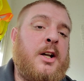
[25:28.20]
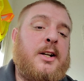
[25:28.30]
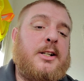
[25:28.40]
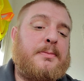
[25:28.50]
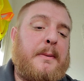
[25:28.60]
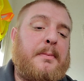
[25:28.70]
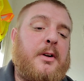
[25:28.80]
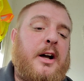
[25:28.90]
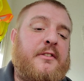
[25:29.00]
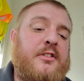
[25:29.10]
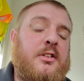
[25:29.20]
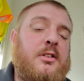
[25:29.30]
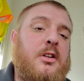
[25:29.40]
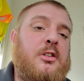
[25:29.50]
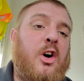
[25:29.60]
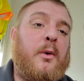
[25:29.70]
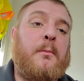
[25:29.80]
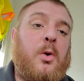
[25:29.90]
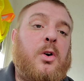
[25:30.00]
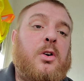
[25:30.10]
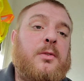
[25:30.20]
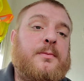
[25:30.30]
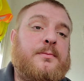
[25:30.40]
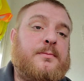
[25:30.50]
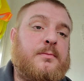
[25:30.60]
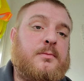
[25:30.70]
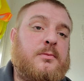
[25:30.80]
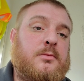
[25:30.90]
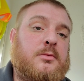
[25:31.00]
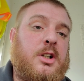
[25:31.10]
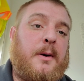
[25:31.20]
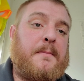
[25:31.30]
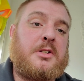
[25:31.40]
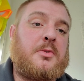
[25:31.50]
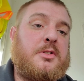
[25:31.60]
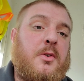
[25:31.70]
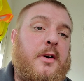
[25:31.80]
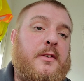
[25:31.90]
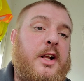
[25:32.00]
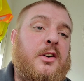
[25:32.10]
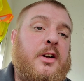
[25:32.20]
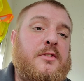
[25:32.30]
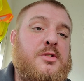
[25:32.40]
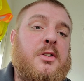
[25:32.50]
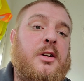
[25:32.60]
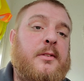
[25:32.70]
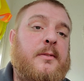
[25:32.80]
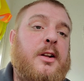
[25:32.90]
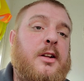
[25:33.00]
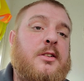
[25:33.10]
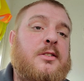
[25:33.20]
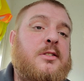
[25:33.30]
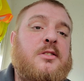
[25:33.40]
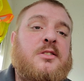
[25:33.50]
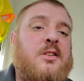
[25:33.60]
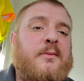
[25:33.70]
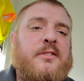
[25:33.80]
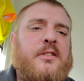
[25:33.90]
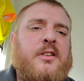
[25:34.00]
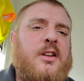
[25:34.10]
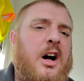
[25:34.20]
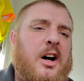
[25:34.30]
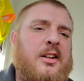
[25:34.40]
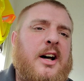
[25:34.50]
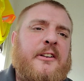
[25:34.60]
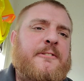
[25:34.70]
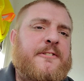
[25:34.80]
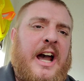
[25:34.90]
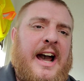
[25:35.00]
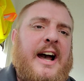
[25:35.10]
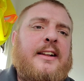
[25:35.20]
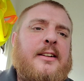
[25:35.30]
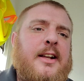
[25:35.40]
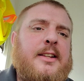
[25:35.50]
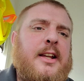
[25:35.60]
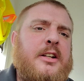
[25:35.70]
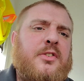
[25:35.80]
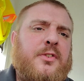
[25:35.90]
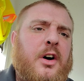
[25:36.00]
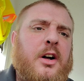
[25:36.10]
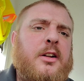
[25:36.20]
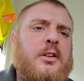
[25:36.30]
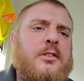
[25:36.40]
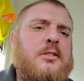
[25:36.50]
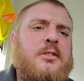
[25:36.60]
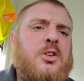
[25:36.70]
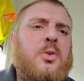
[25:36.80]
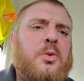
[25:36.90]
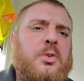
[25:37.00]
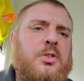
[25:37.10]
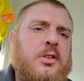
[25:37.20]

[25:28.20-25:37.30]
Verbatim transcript: These people have no moral compass whatsoever. They don't give a shit. It is some online fad that they think is fun and it's cool.